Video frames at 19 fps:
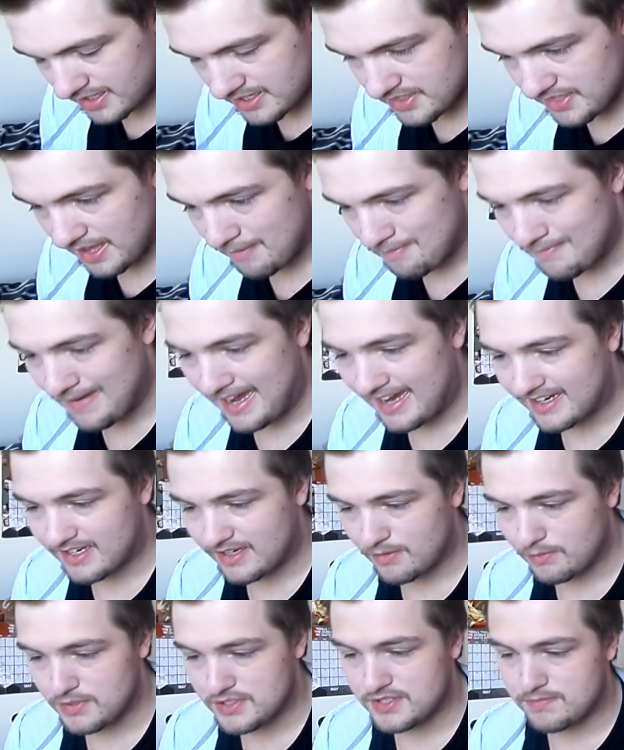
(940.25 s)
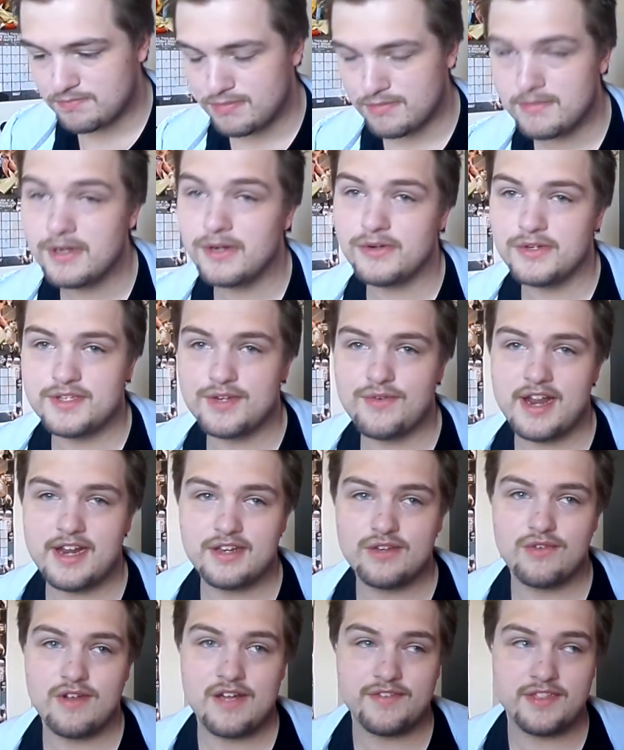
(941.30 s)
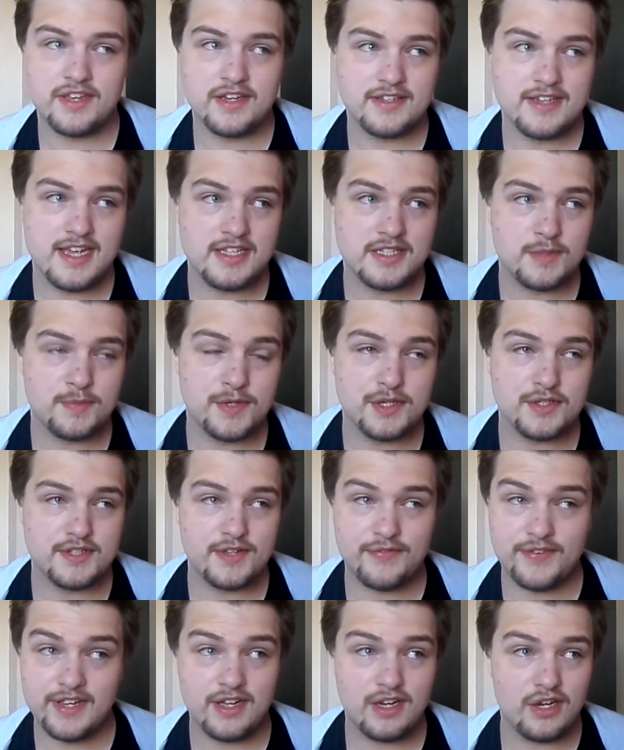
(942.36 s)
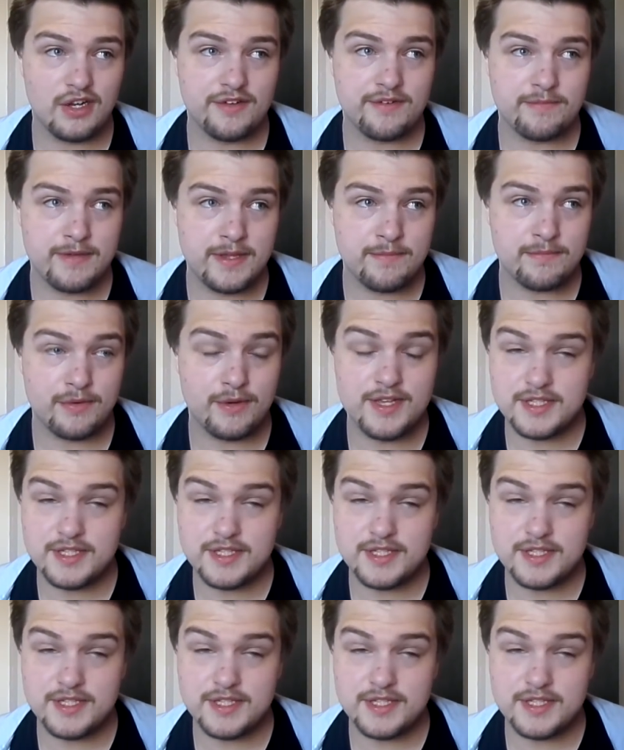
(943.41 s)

that Mac was promoted director rather than Daisy because I think a lot of people,